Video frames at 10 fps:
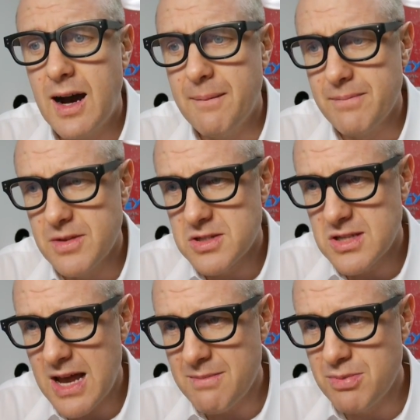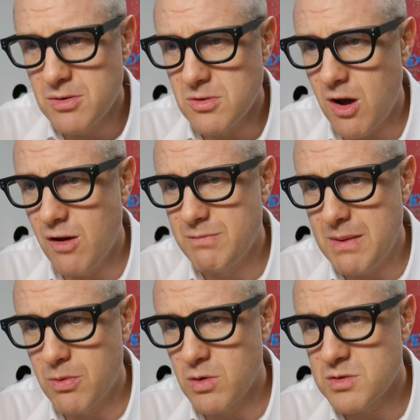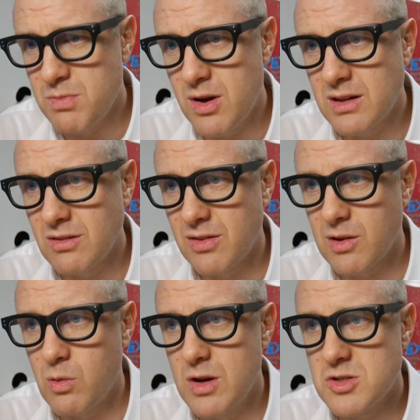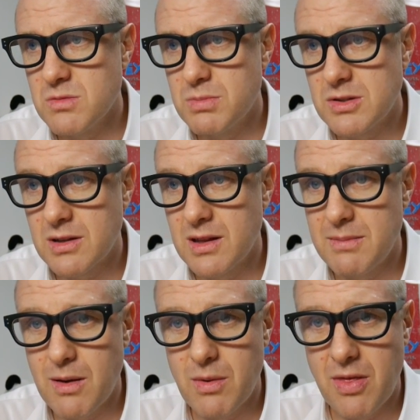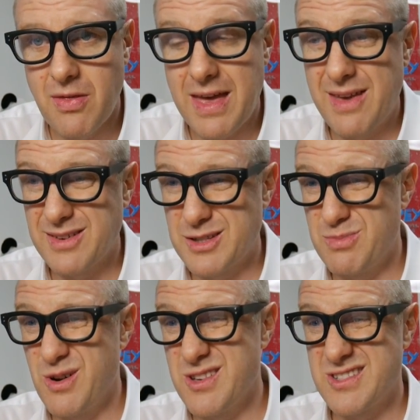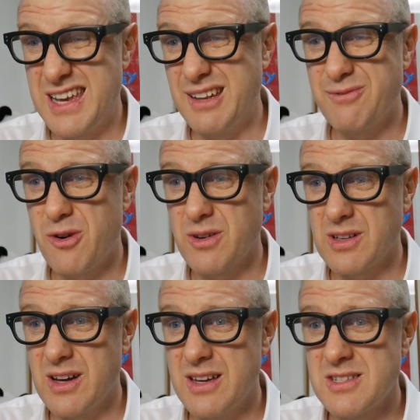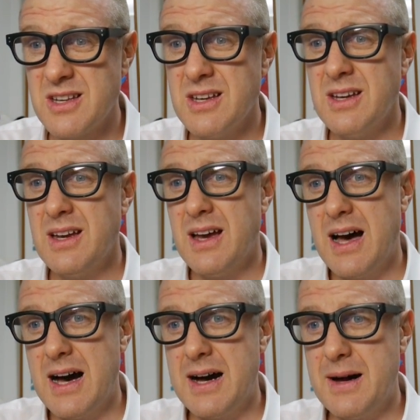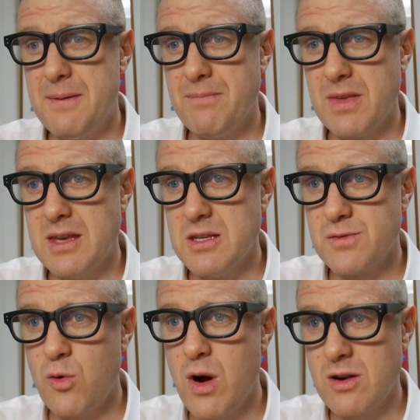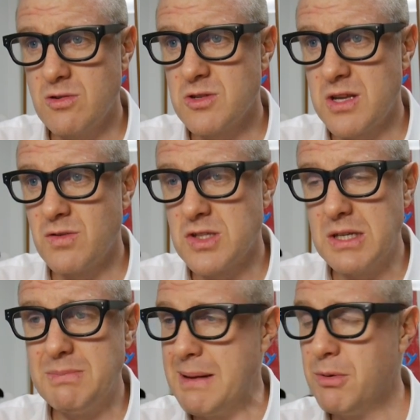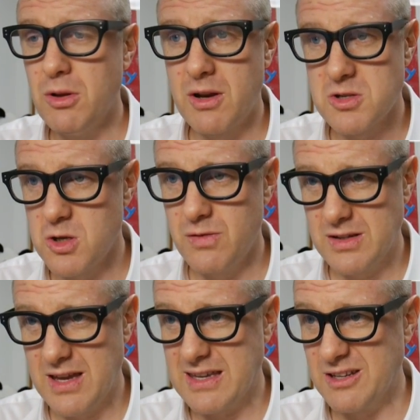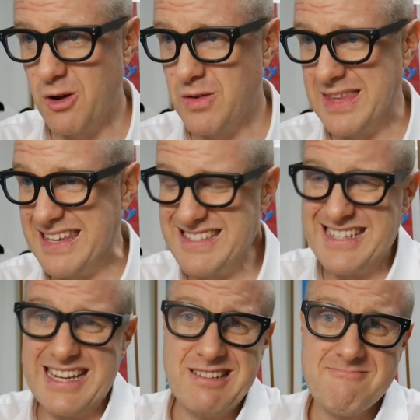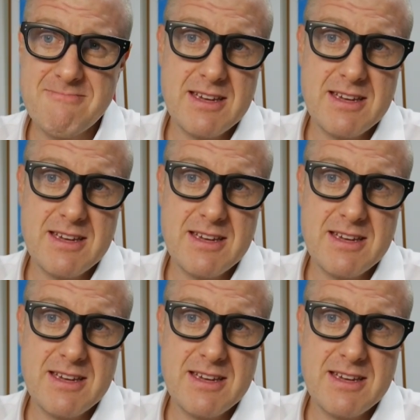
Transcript: Um, the sample of people responding to the question, particularly about whether they have experienced dating foreign guys, um, is four hundred seventeen people on a survey taken over the internet.